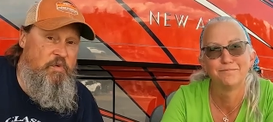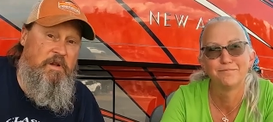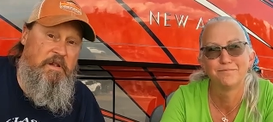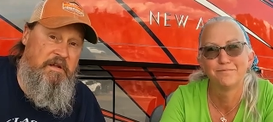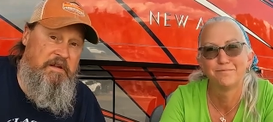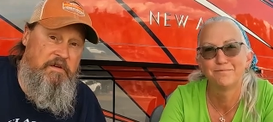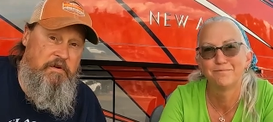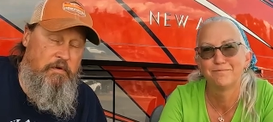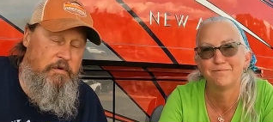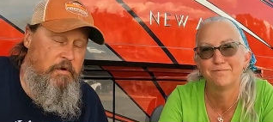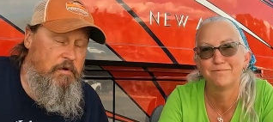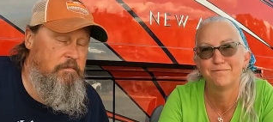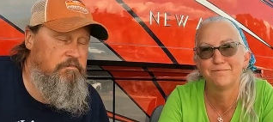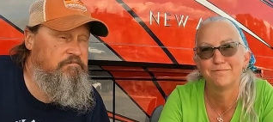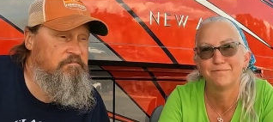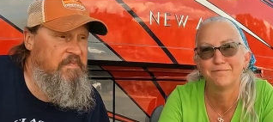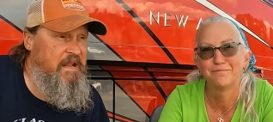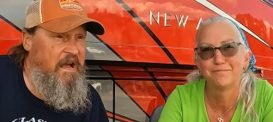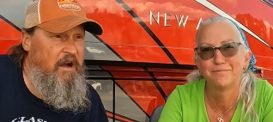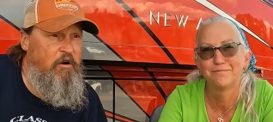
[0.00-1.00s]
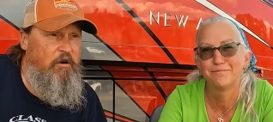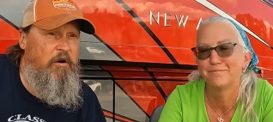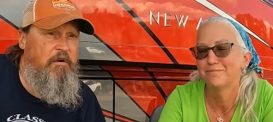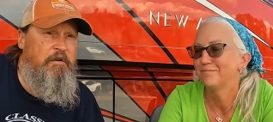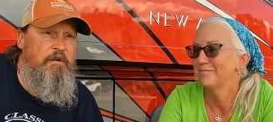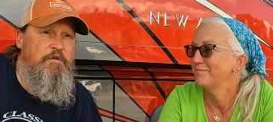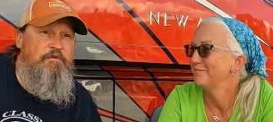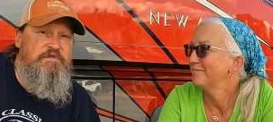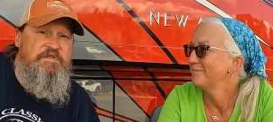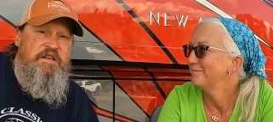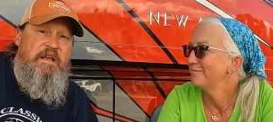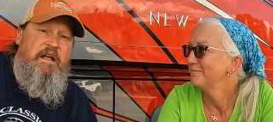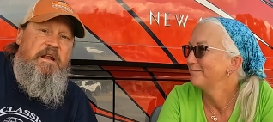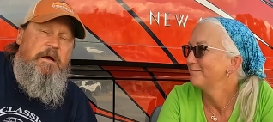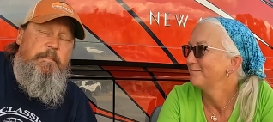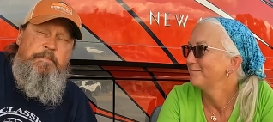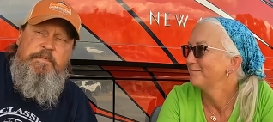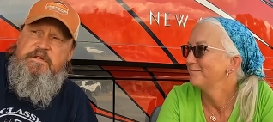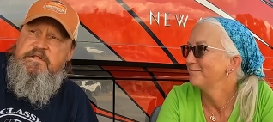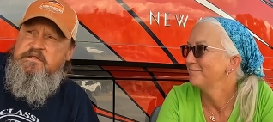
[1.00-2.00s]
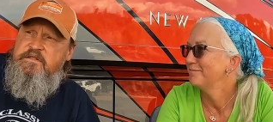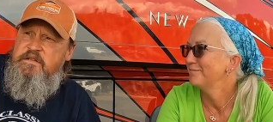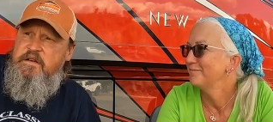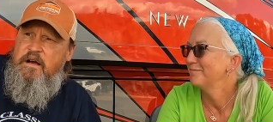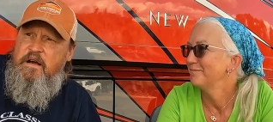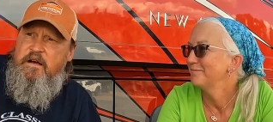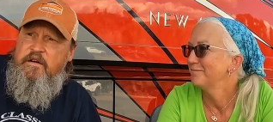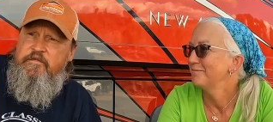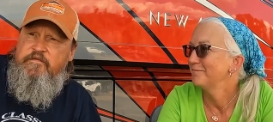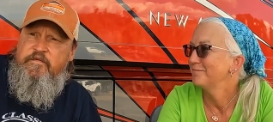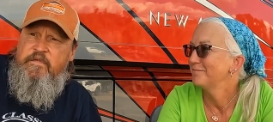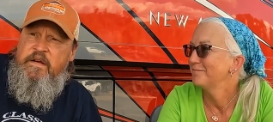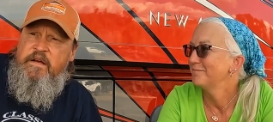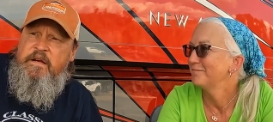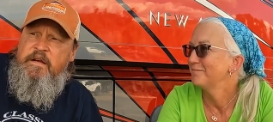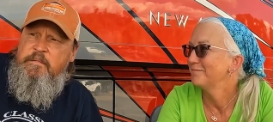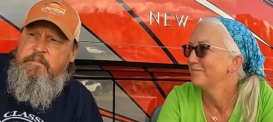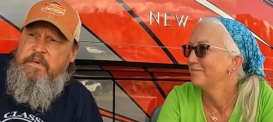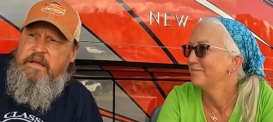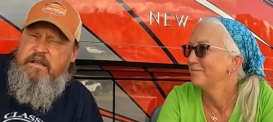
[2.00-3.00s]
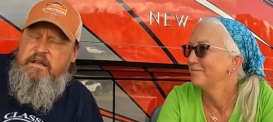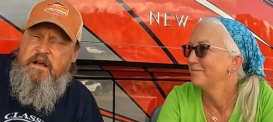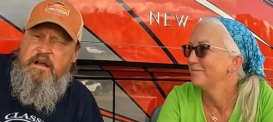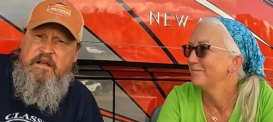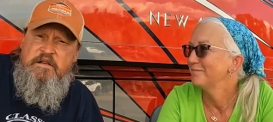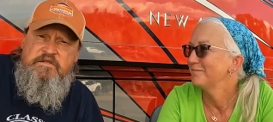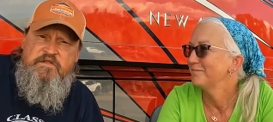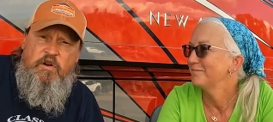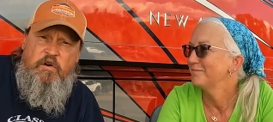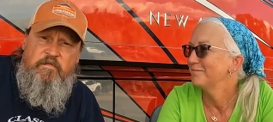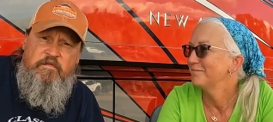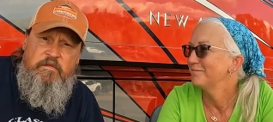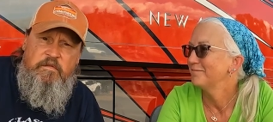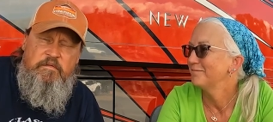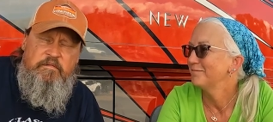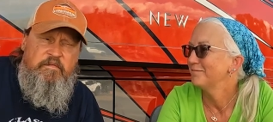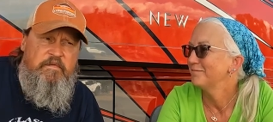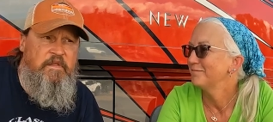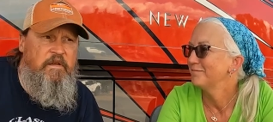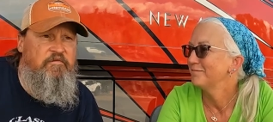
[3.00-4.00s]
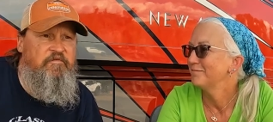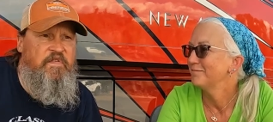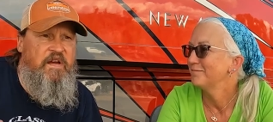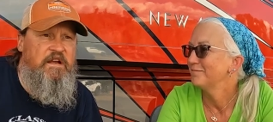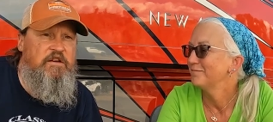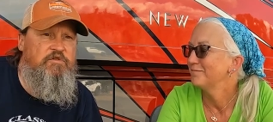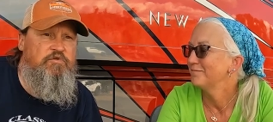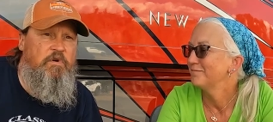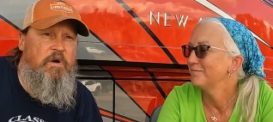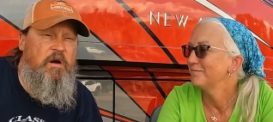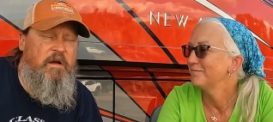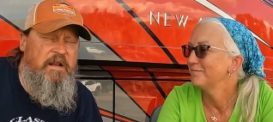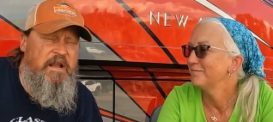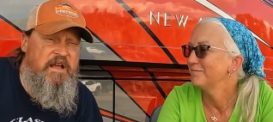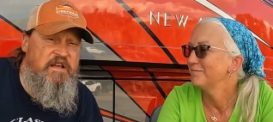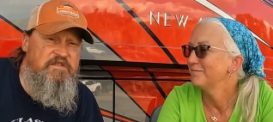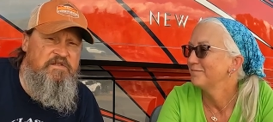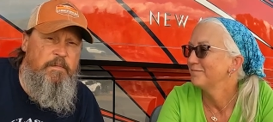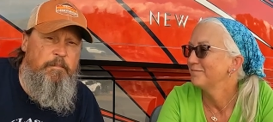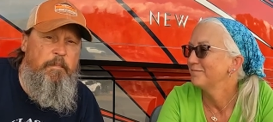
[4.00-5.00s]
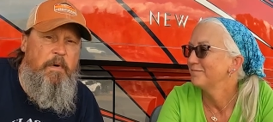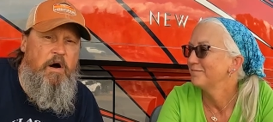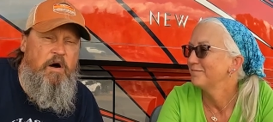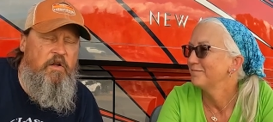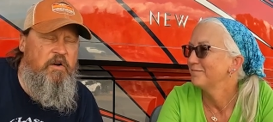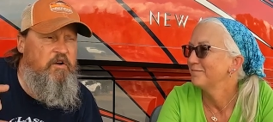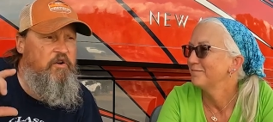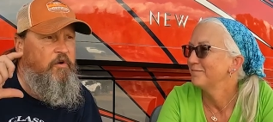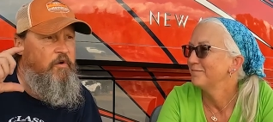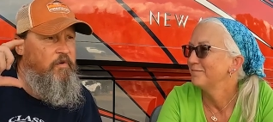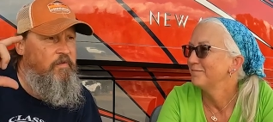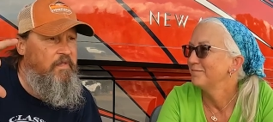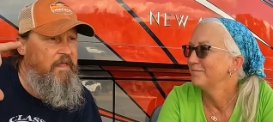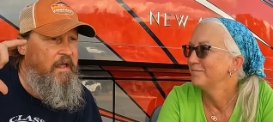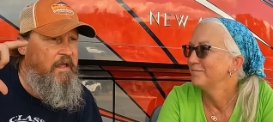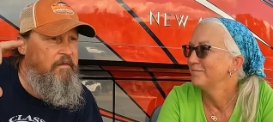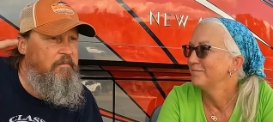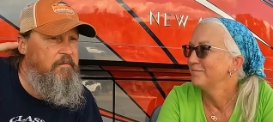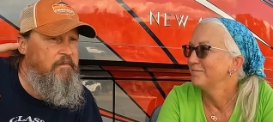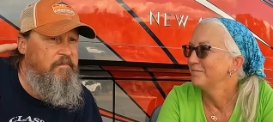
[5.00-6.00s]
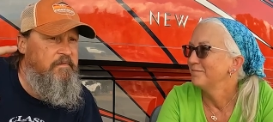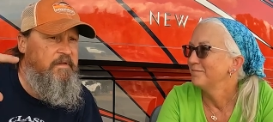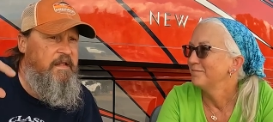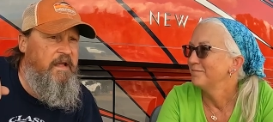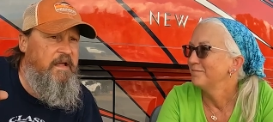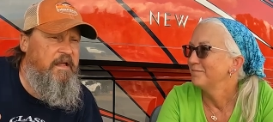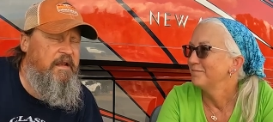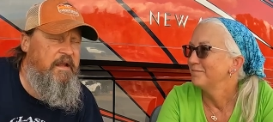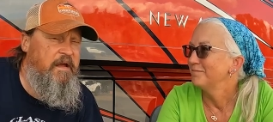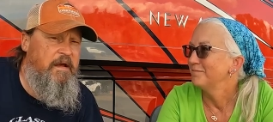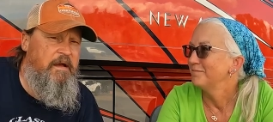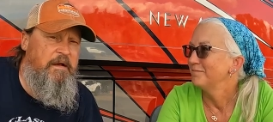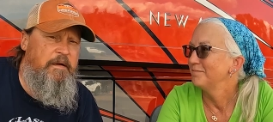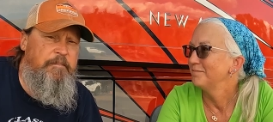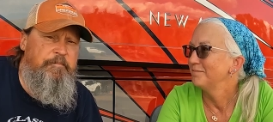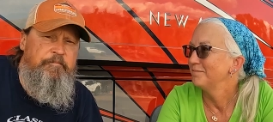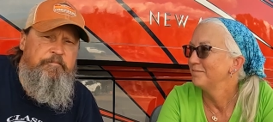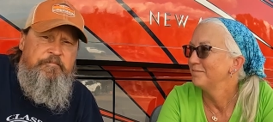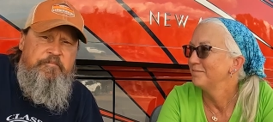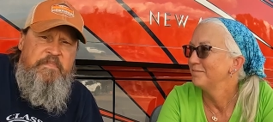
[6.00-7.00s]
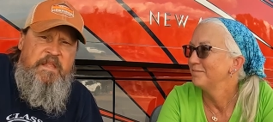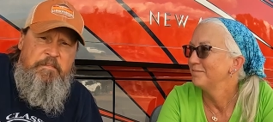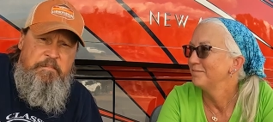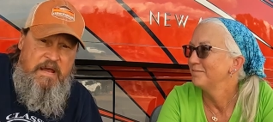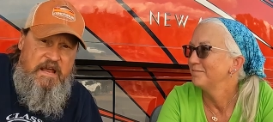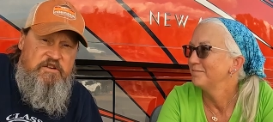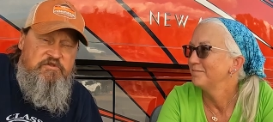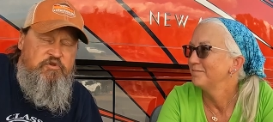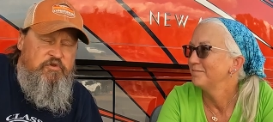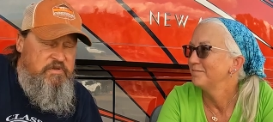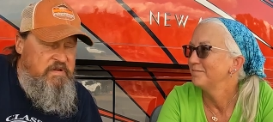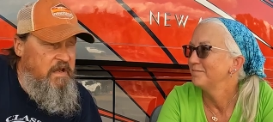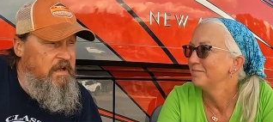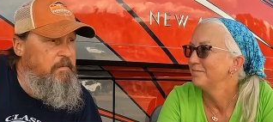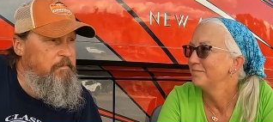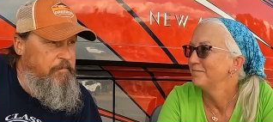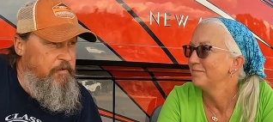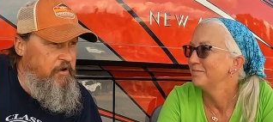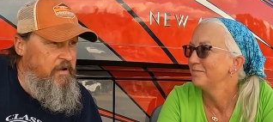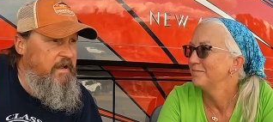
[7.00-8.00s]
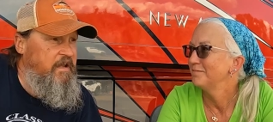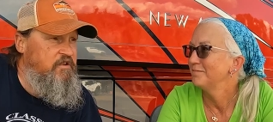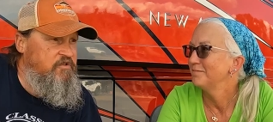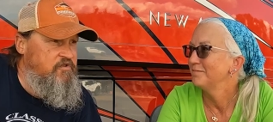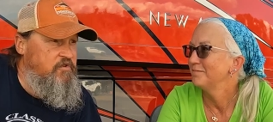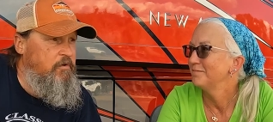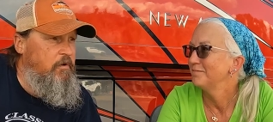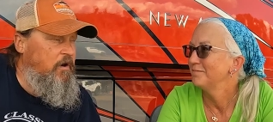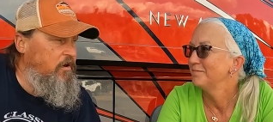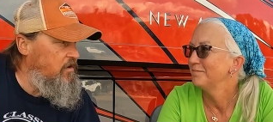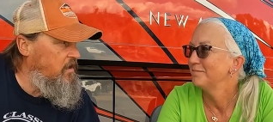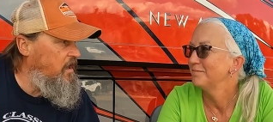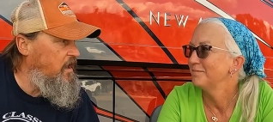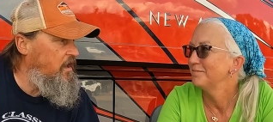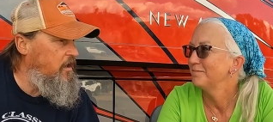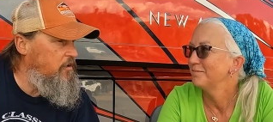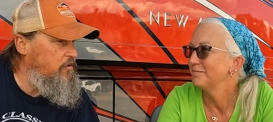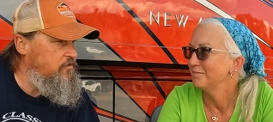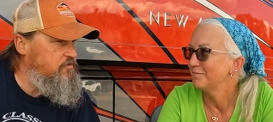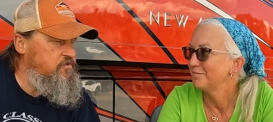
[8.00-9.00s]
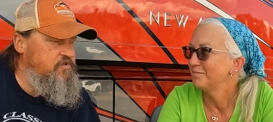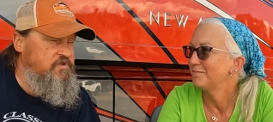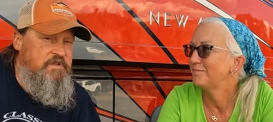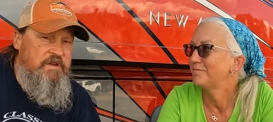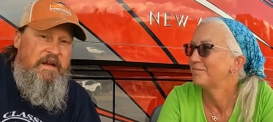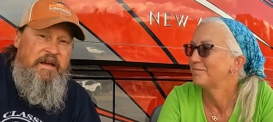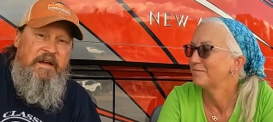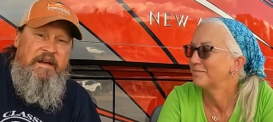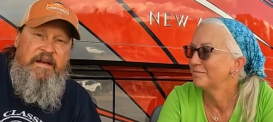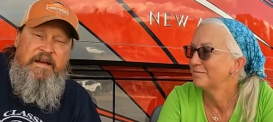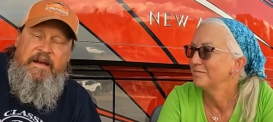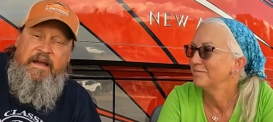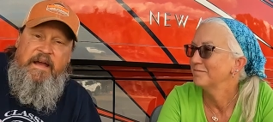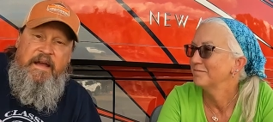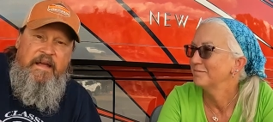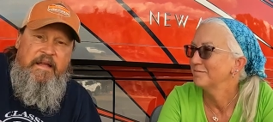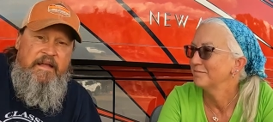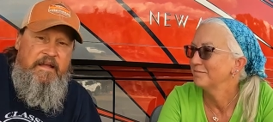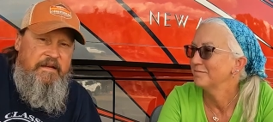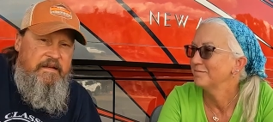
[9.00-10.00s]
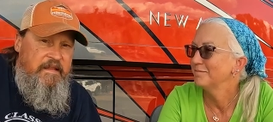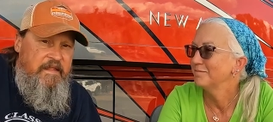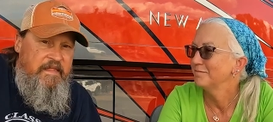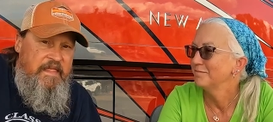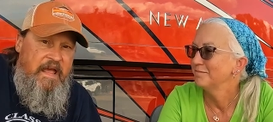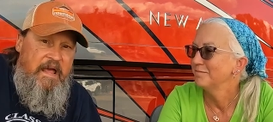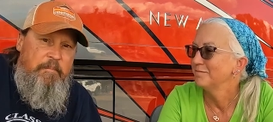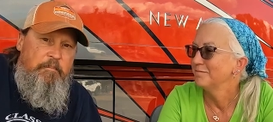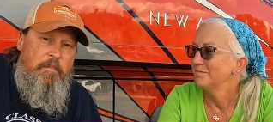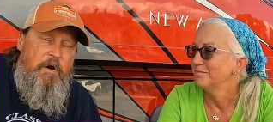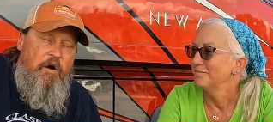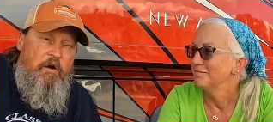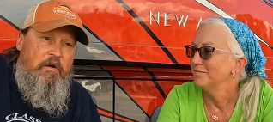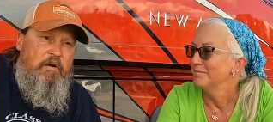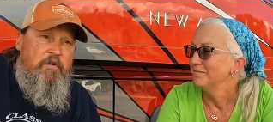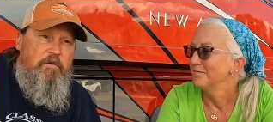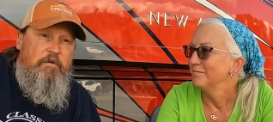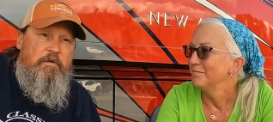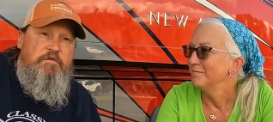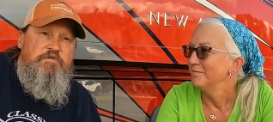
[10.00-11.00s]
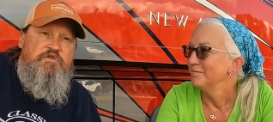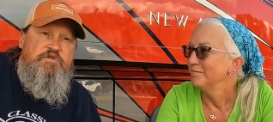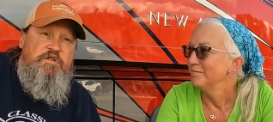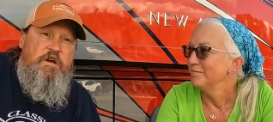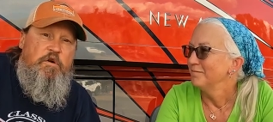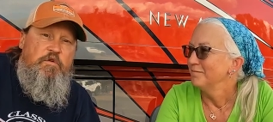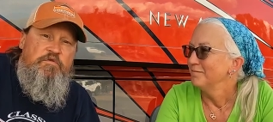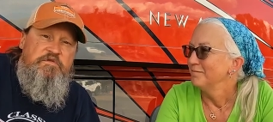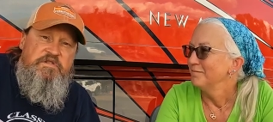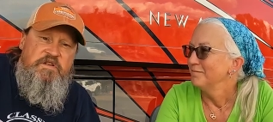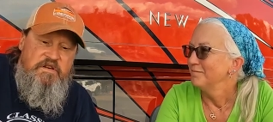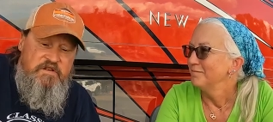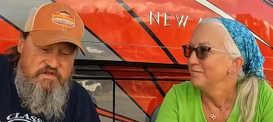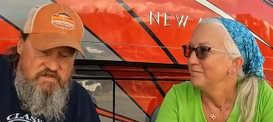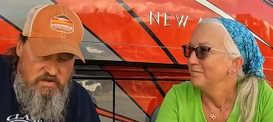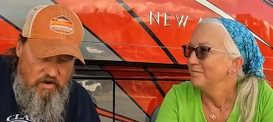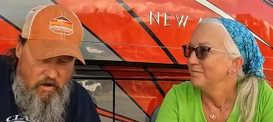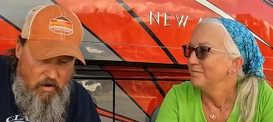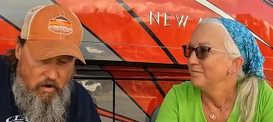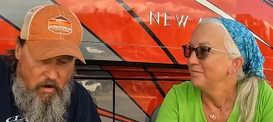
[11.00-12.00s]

Speaker 1: really cool. Now our new setup and stuff, because our the Victron has a monitor that that uh, MasterTech put into our coach and that monitor shows us